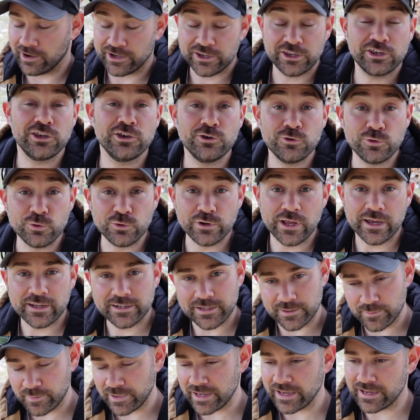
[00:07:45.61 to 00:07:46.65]
queued
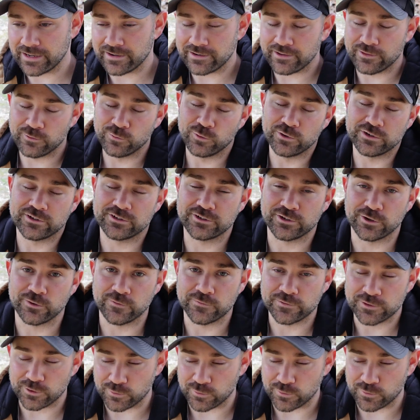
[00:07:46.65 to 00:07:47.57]
to get into the wood stove.